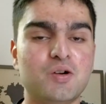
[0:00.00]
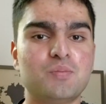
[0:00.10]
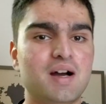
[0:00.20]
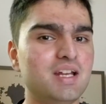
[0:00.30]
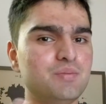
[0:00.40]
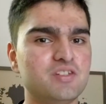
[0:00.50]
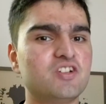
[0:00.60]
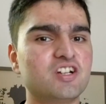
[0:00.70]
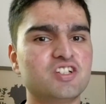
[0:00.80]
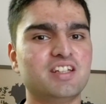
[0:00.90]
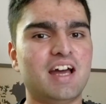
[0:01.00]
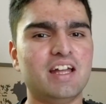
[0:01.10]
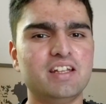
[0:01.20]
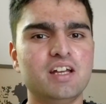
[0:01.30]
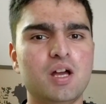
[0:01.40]
My name is Rakshith
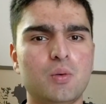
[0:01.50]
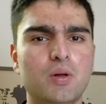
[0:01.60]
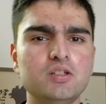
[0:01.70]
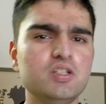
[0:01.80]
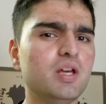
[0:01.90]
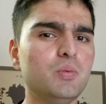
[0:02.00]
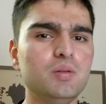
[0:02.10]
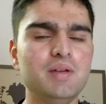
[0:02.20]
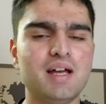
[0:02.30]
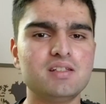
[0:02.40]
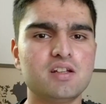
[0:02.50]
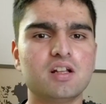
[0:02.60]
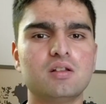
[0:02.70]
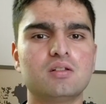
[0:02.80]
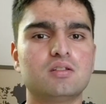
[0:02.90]
and well, today we'll be answering a